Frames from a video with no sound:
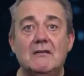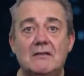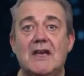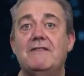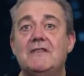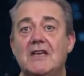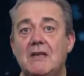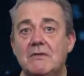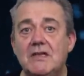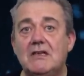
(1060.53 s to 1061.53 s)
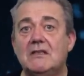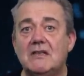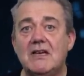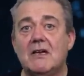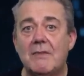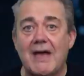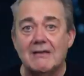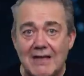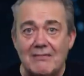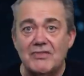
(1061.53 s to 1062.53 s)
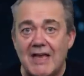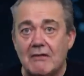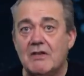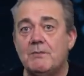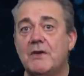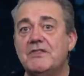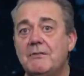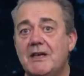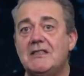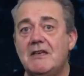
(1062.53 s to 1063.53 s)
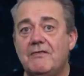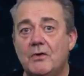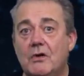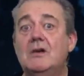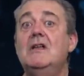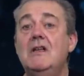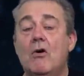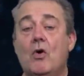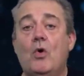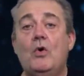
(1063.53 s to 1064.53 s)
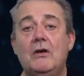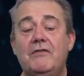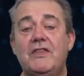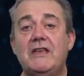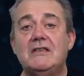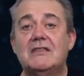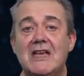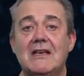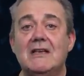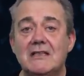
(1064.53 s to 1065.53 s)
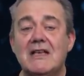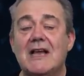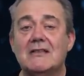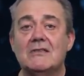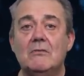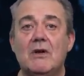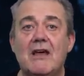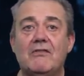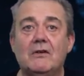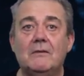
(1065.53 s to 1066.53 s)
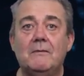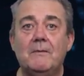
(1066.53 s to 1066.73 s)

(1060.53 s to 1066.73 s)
dev teams need to think about and take responsibility for all of these things at some level.